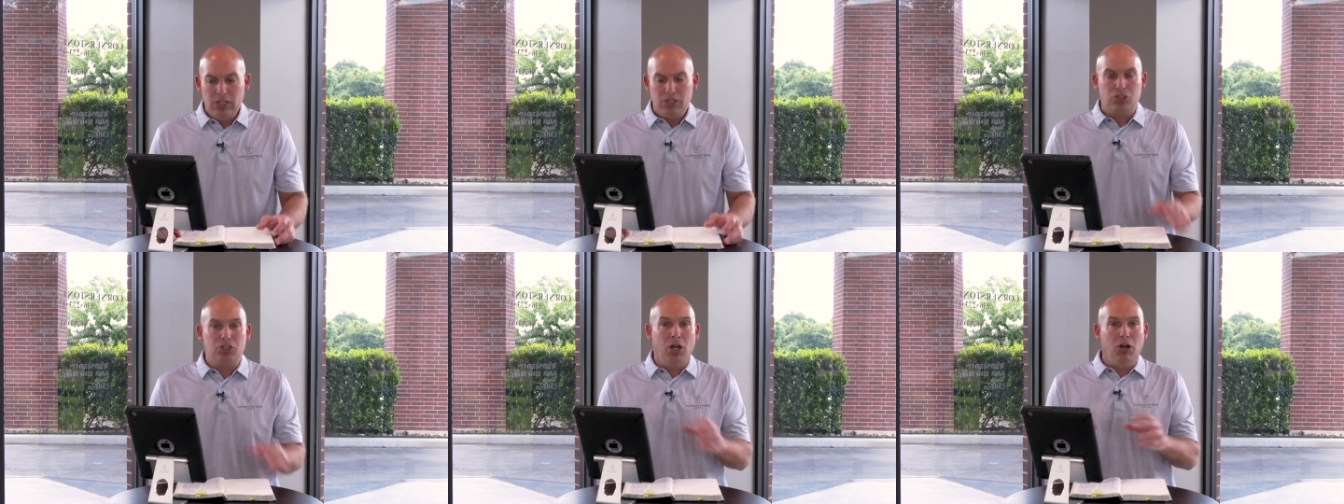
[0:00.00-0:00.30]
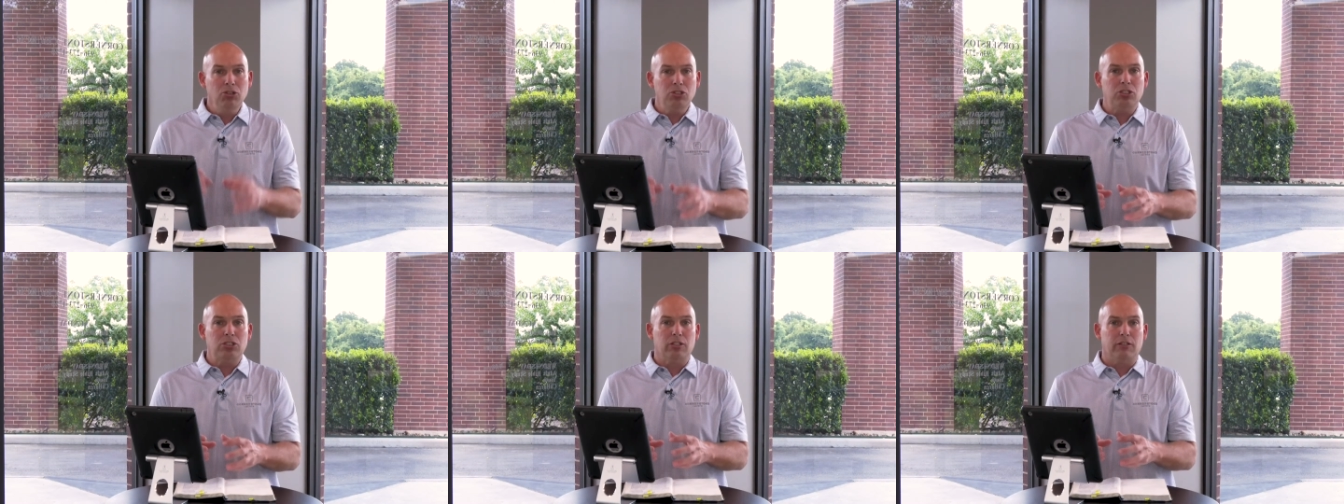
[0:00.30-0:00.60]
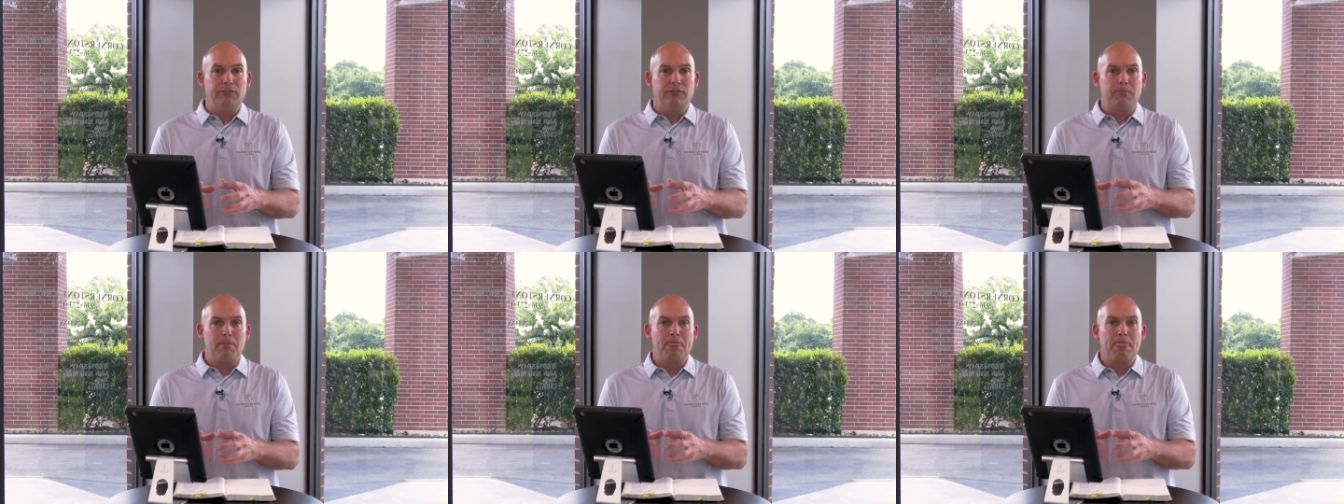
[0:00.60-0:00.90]

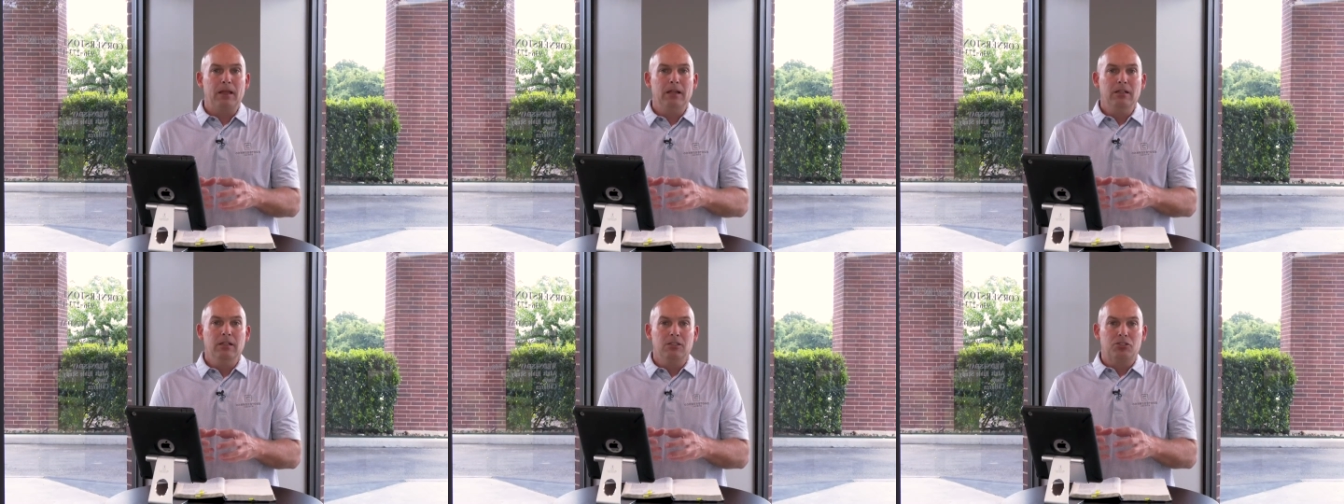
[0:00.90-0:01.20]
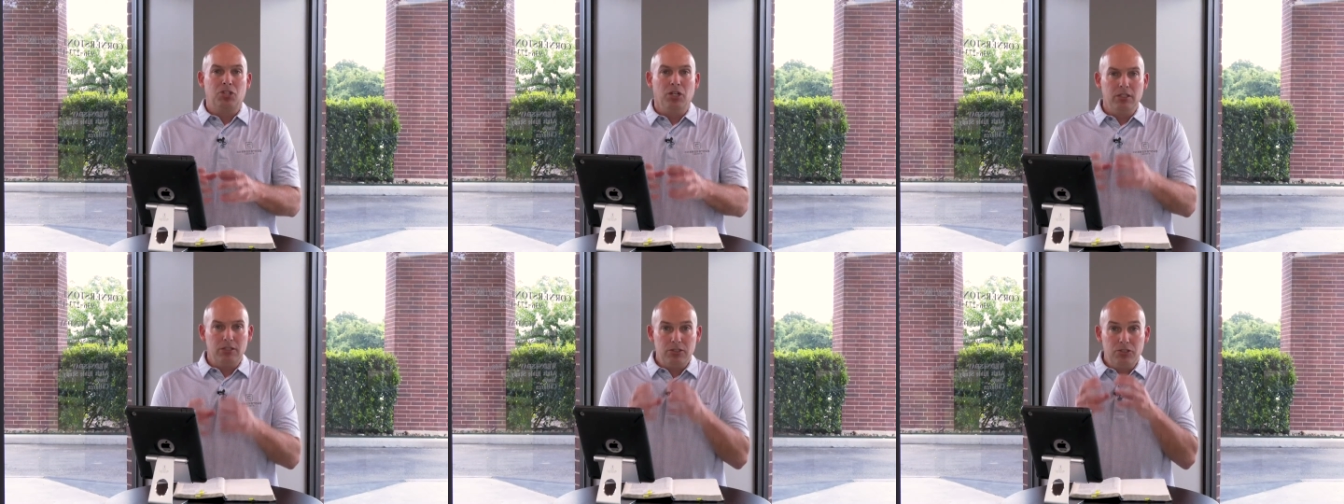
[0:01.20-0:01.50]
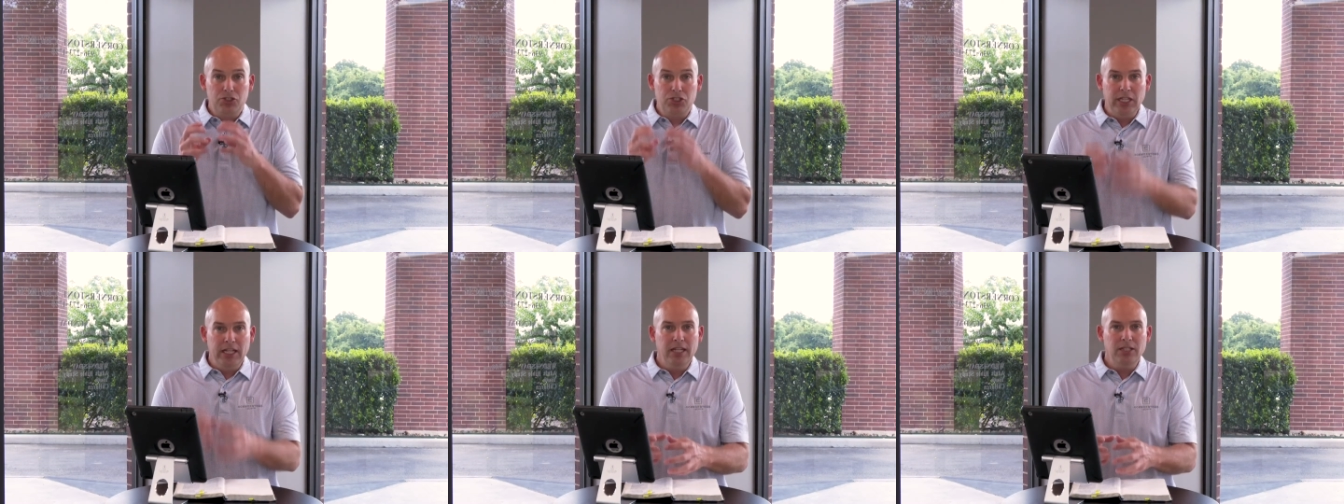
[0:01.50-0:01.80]
Joseph
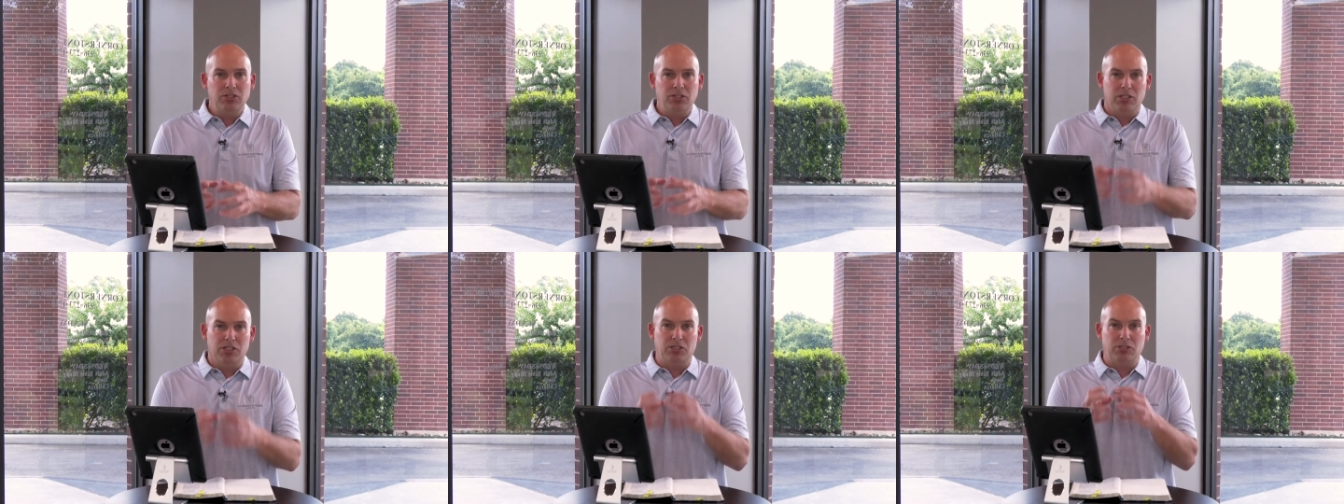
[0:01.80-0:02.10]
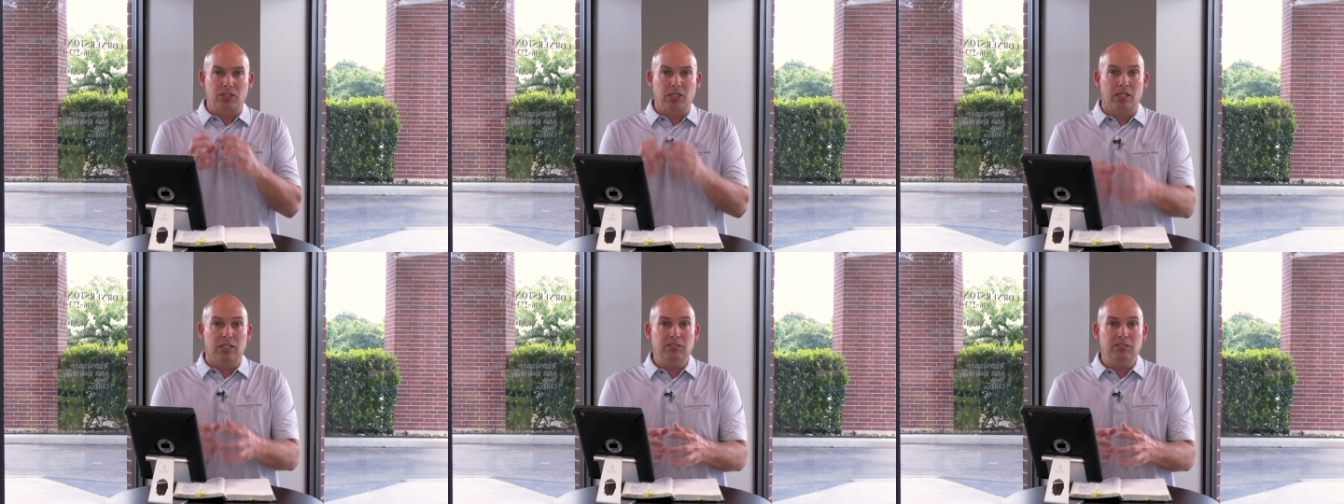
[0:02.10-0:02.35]
took Jesus to